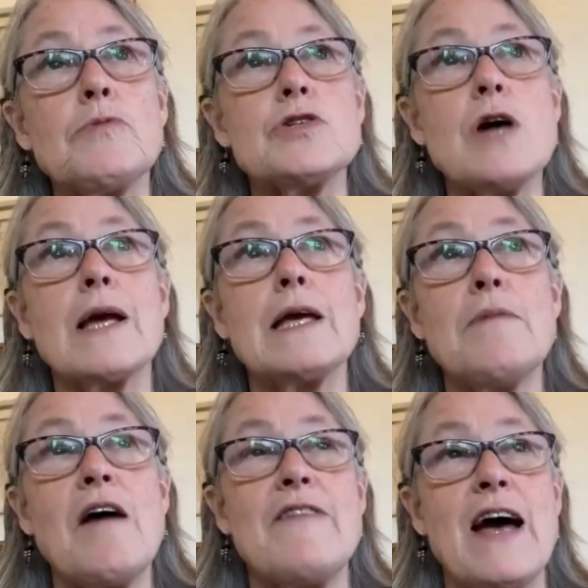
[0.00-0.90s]
talking
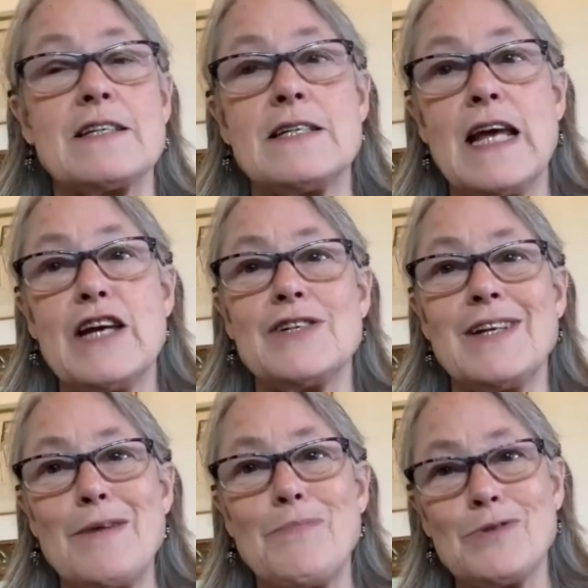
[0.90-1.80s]
about
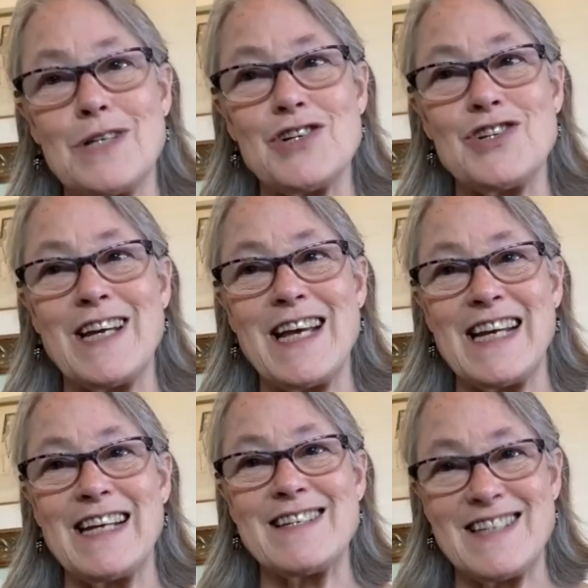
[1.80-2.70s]
vaccination and potentially
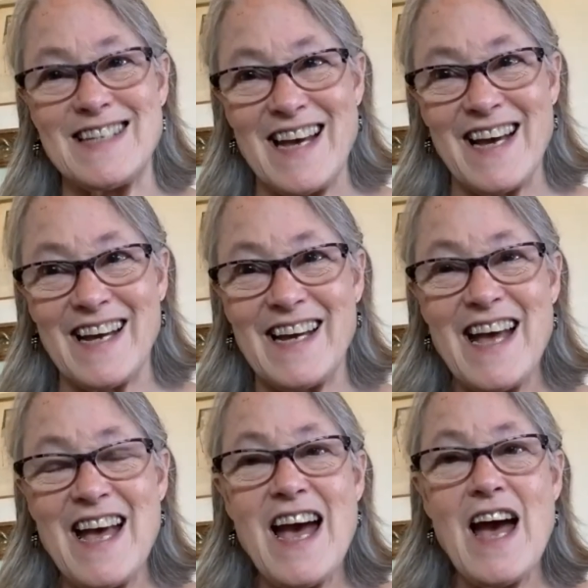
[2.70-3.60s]
getting sick,
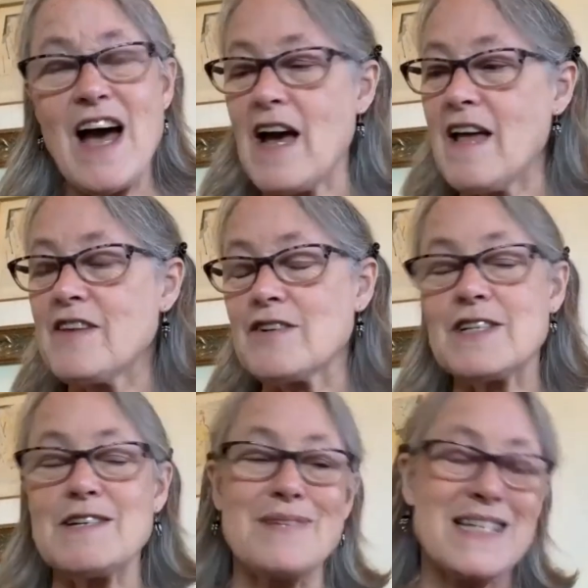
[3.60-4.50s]

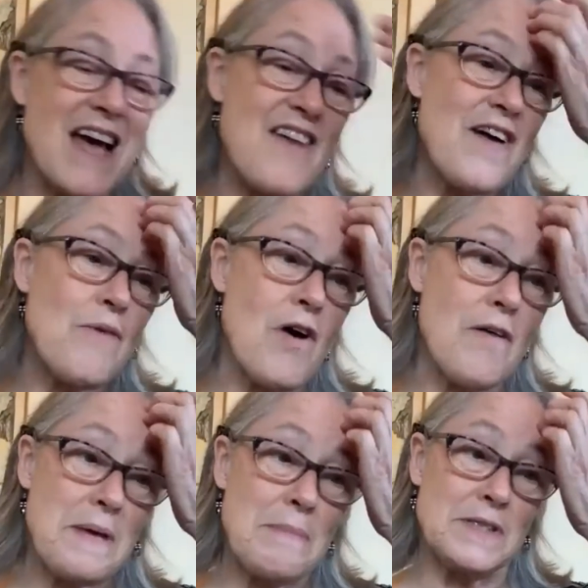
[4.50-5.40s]
there's some stuff I
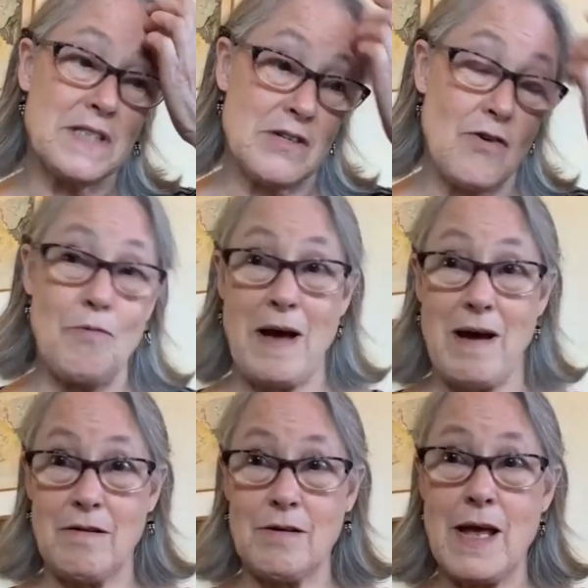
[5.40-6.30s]
want people to know
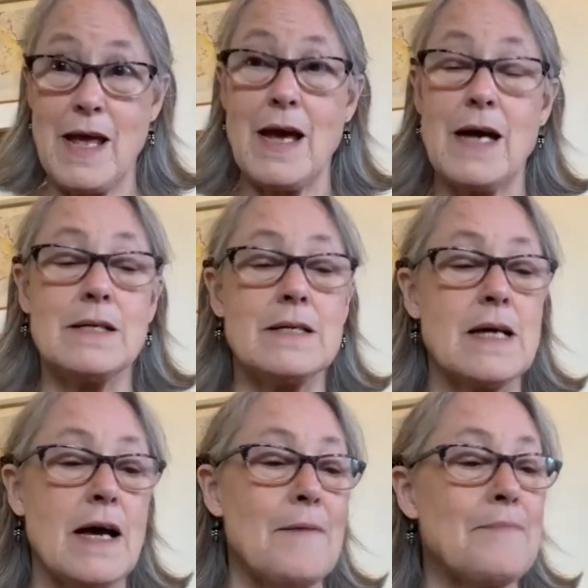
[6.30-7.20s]
about. And
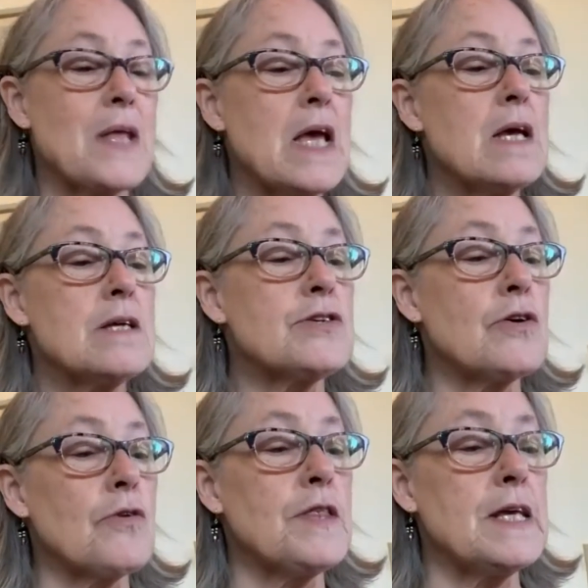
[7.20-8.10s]

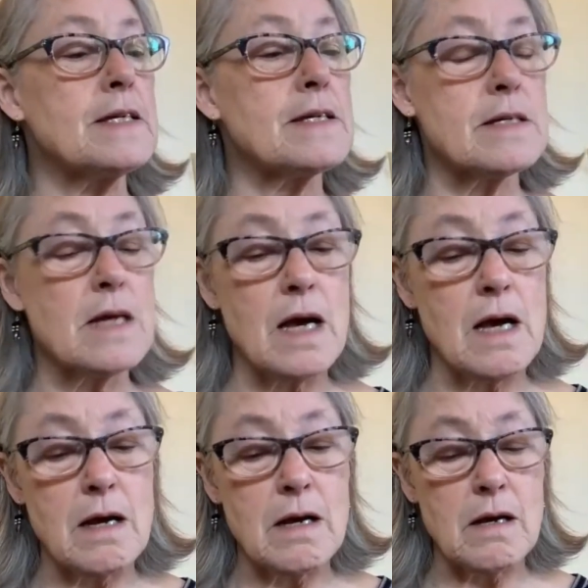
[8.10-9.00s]
so this
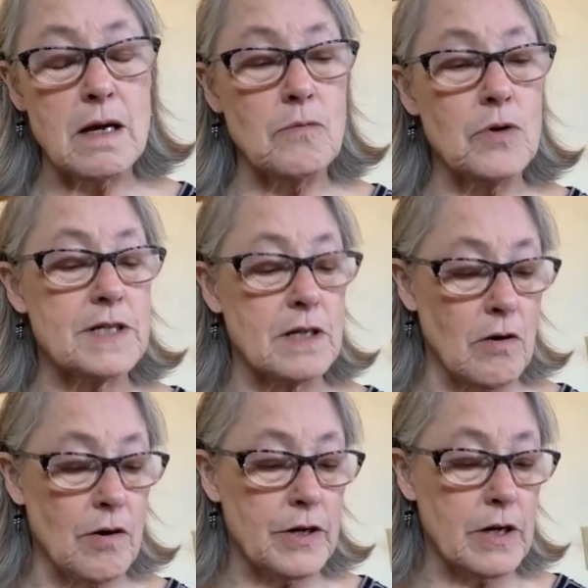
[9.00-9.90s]
was an
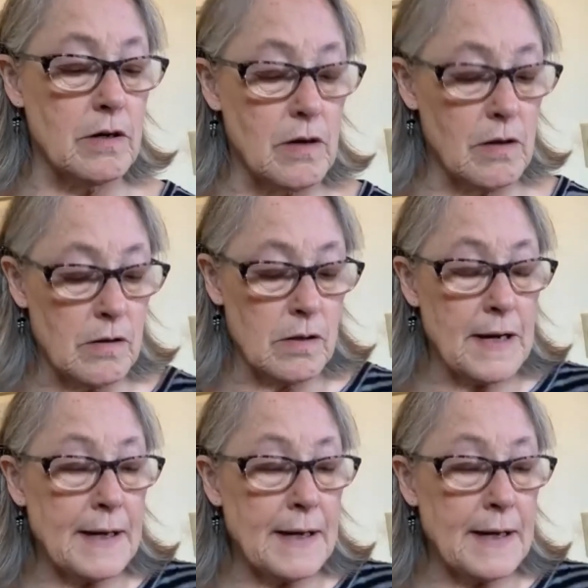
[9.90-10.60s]
article